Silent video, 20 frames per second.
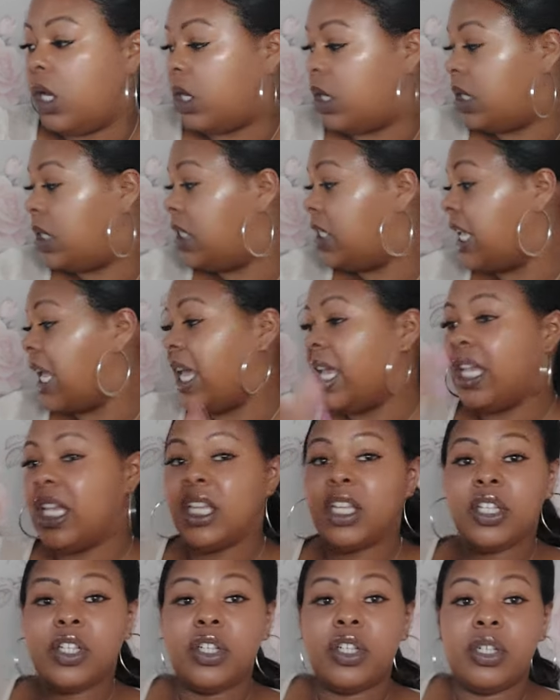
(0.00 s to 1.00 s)

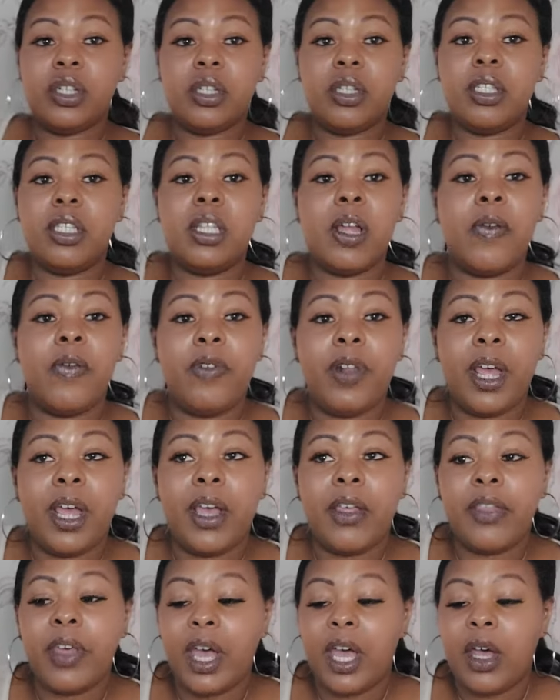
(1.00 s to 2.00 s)
sage, stuff
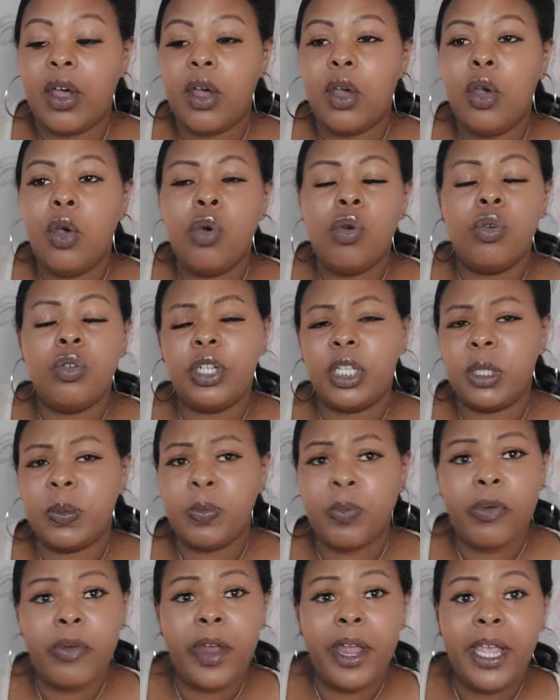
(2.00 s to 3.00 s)
like that, or just
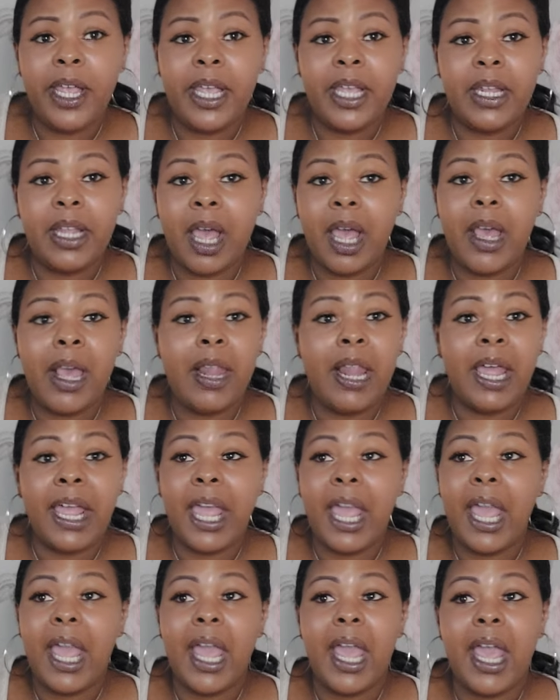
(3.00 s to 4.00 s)
praying, like
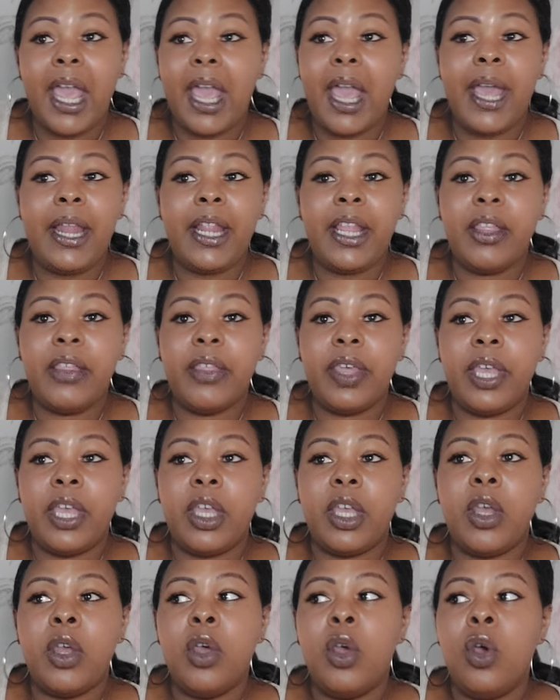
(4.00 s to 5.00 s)
anything,